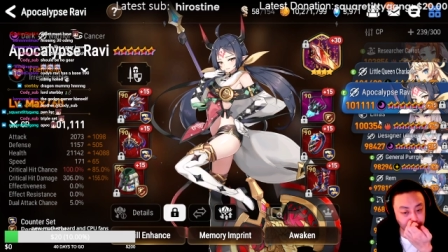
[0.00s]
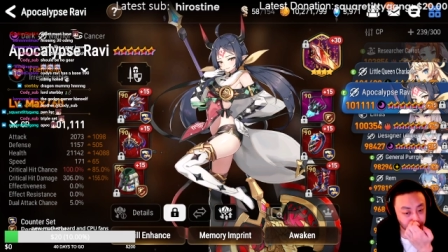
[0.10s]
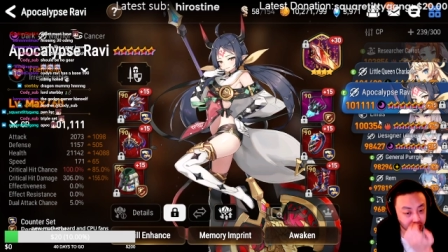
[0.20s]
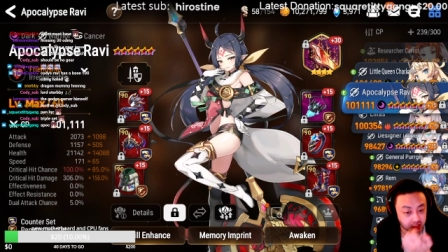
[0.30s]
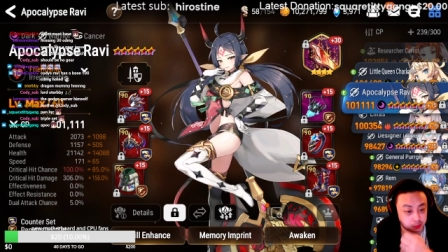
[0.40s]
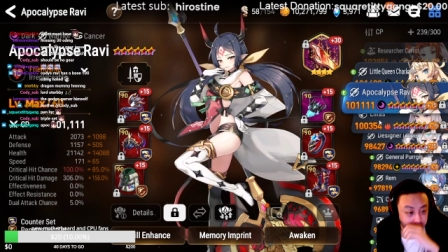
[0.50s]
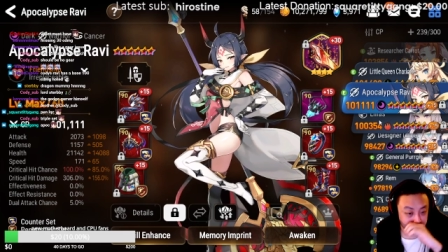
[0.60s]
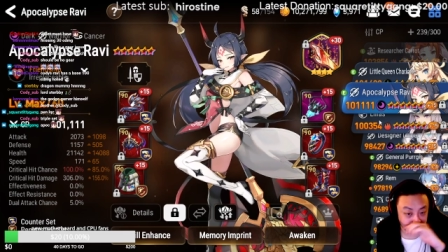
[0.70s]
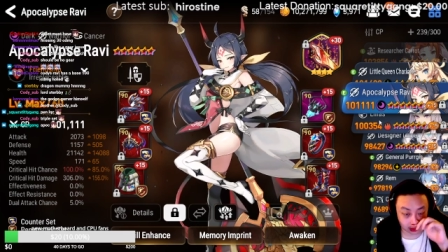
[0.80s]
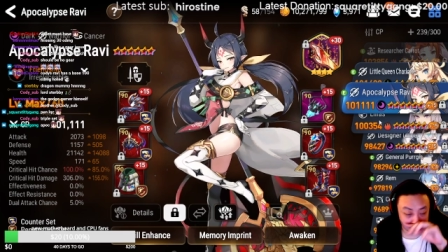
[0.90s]
you want speed
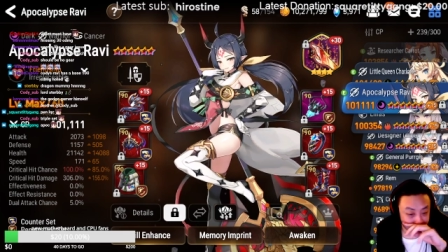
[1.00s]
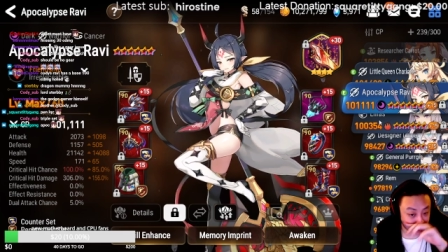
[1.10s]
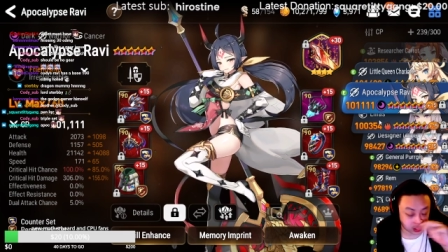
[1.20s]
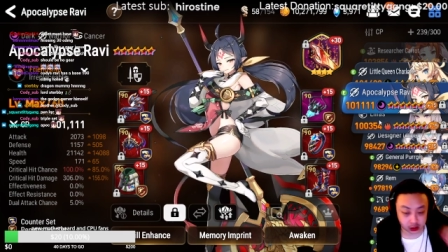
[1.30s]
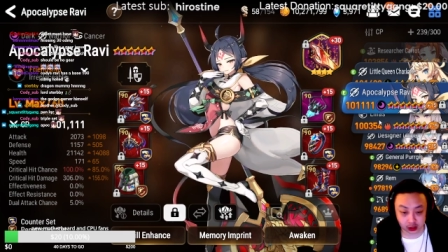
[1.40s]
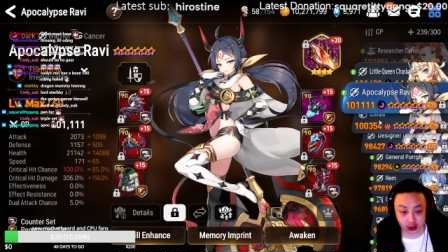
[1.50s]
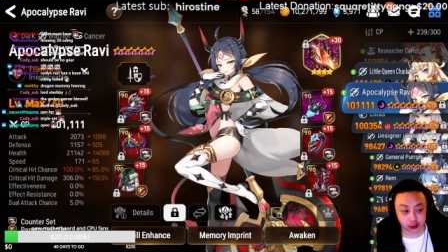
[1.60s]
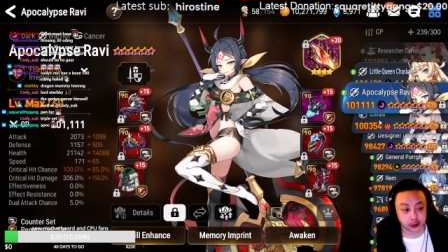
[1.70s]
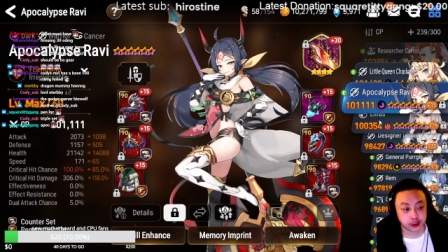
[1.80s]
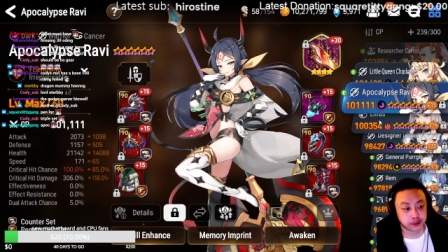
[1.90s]
set personally.
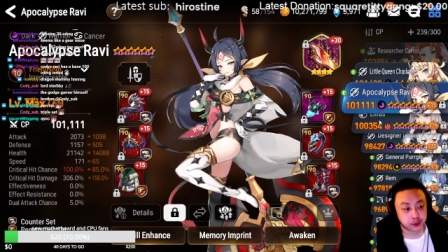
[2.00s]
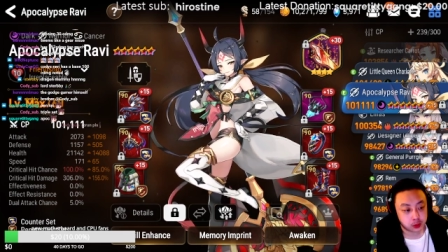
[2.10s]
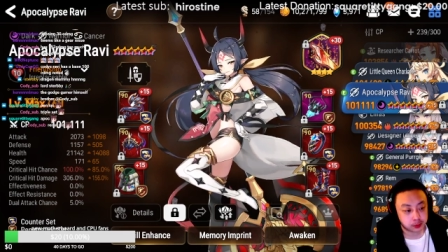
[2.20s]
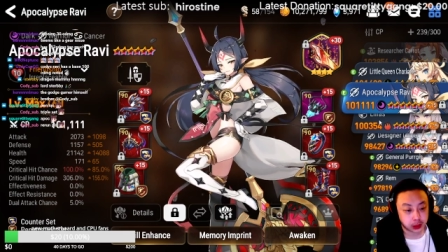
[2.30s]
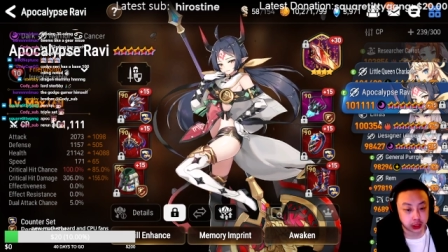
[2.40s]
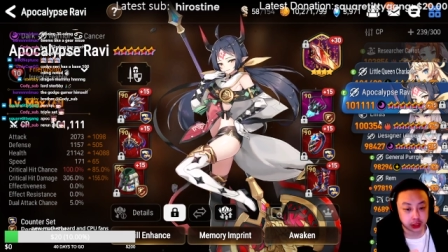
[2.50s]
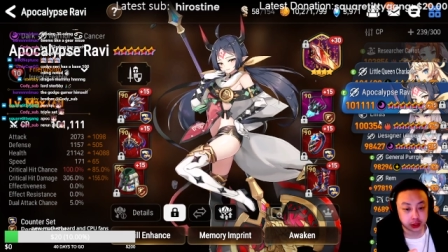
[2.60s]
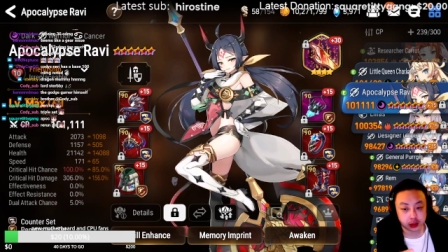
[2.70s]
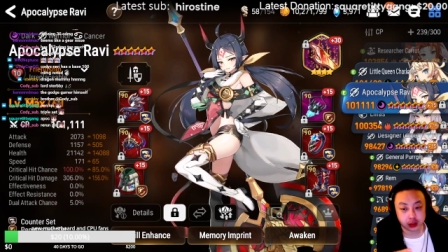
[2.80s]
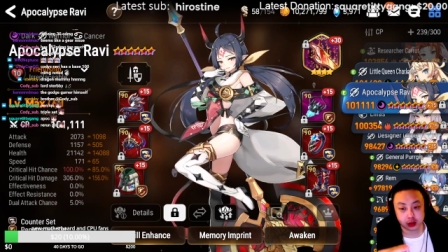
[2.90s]
But
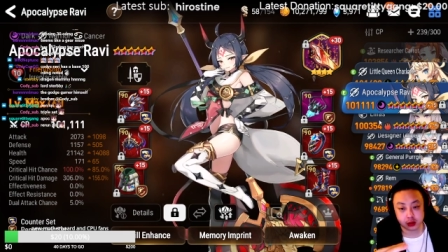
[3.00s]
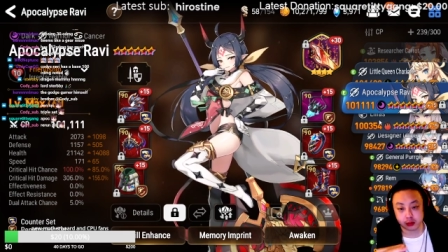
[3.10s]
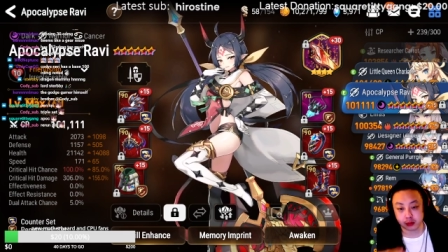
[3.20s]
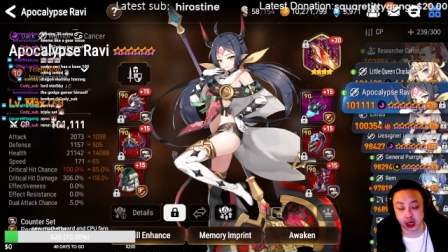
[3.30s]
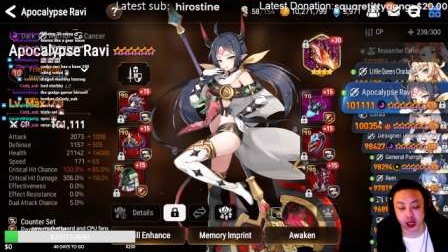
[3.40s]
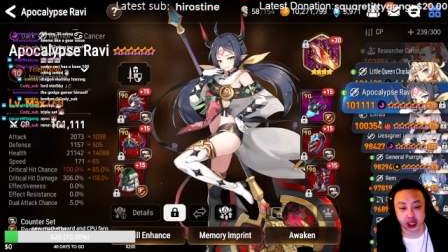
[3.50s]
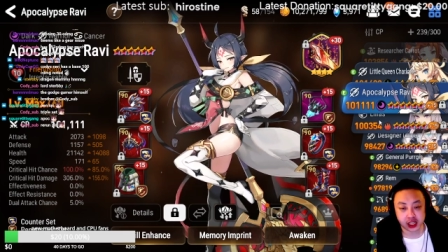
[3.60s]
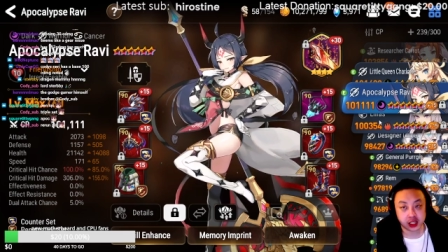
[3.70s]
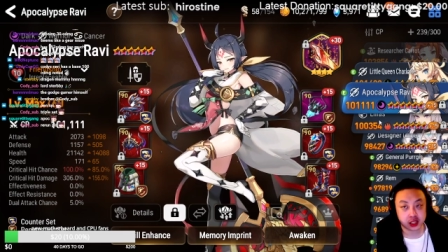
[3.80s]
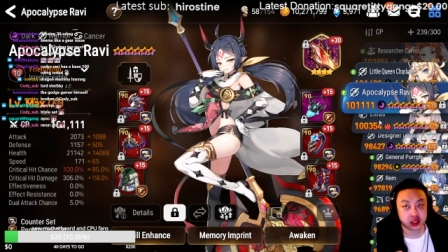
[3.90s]

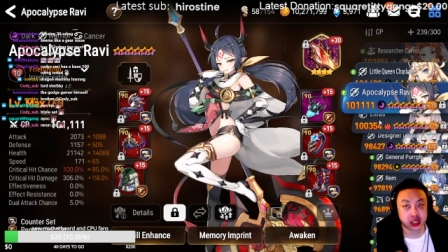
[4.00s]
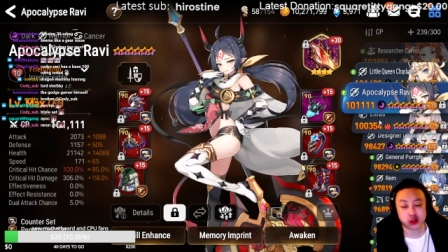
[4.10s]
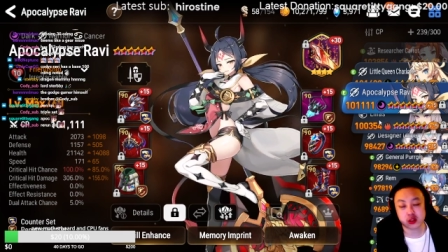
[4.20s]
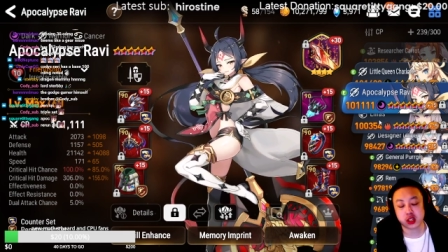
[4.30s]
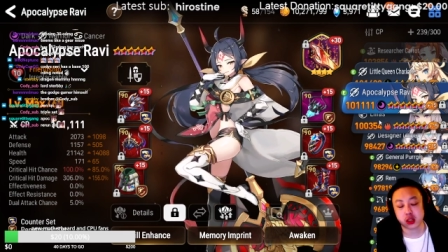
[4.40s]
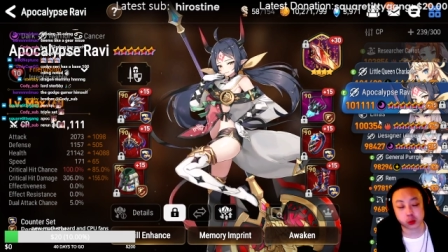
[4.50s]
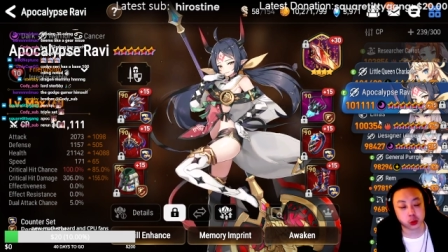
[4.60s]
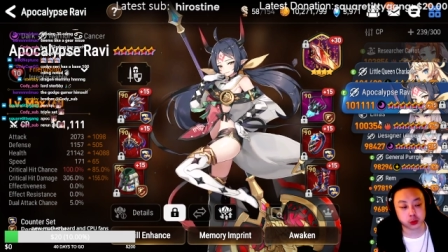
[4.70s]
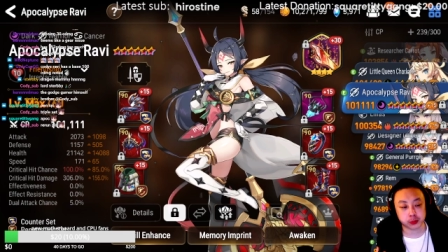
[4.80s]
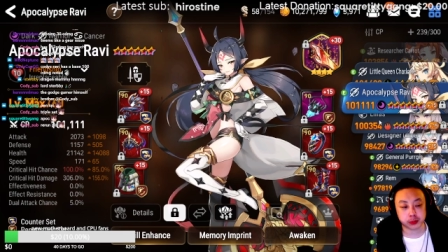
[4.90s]
my counter set
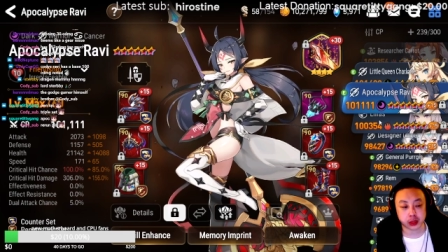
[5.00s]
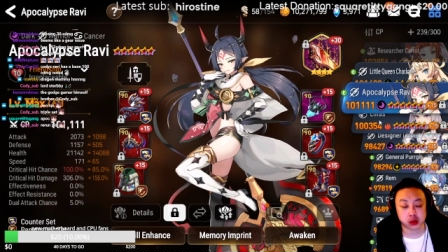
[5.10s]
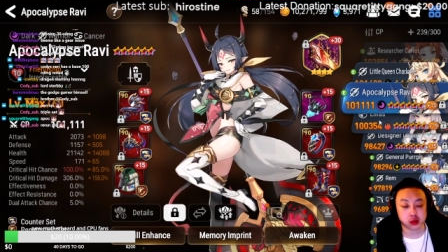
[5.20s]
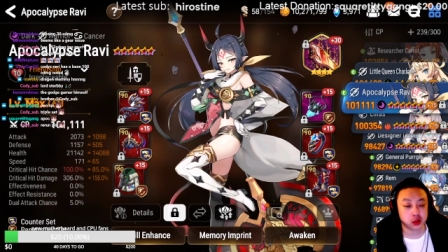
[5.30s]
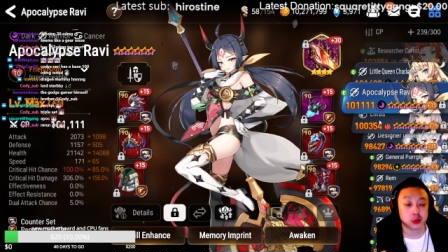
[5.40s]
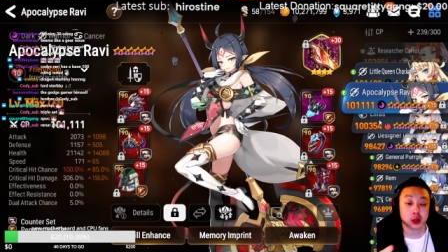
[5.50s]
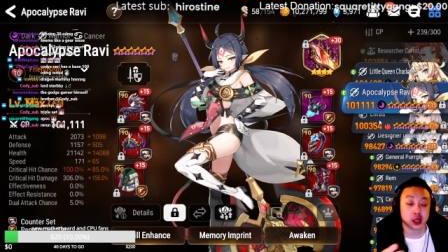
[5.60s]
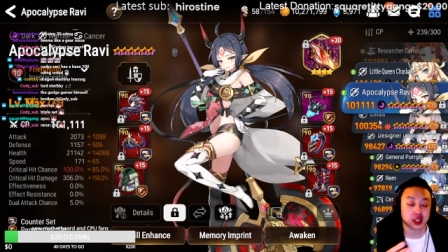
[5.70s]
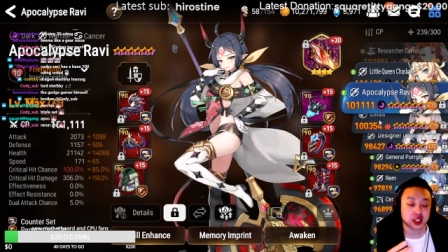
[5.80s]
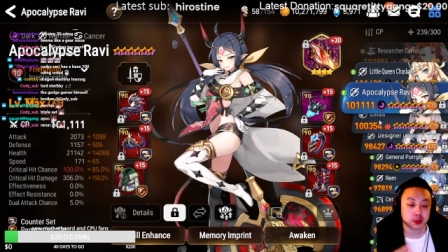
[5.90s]
rolled better than
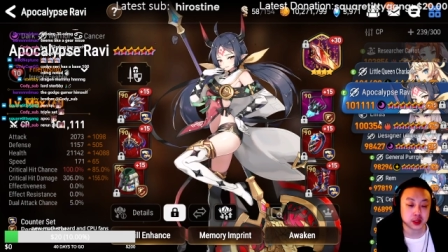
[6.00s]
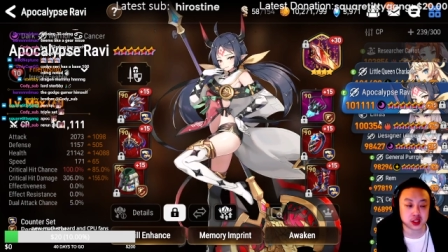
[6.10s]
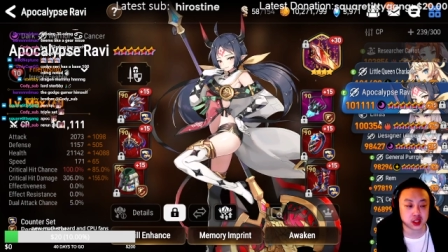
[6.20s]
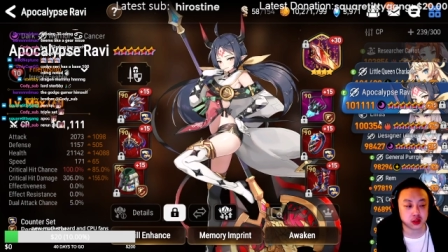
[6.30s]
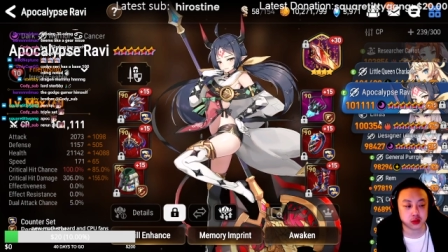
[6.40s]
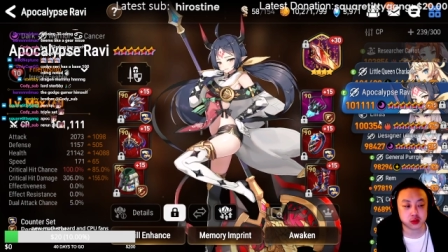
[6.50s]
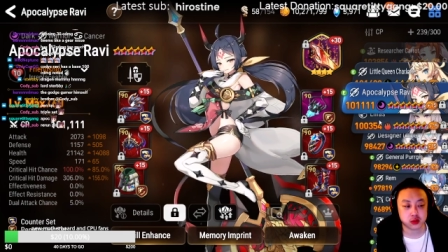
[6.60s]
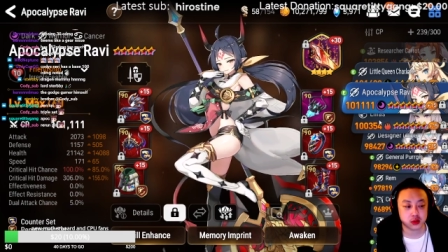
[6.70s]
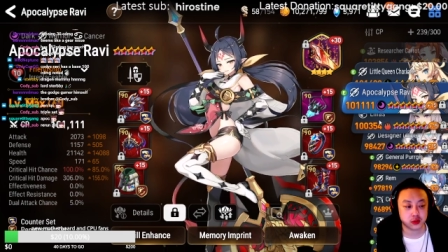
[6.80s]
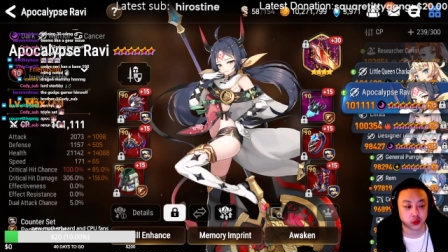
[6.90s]
my speed set
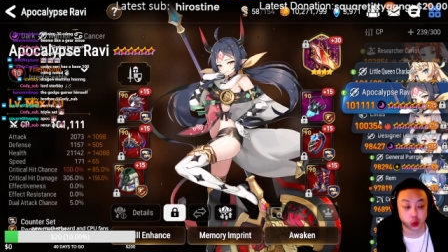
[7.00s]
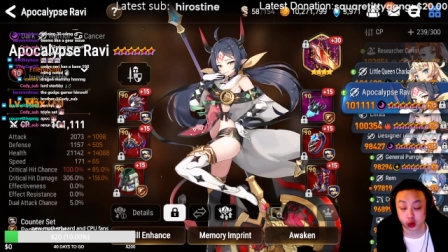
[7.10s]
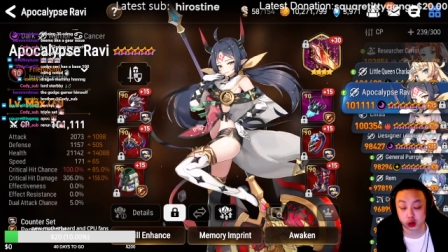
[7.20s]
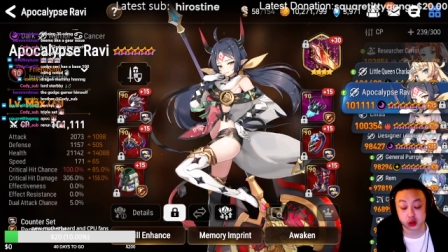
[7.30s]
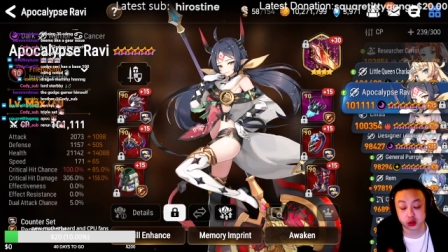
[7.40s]
for her.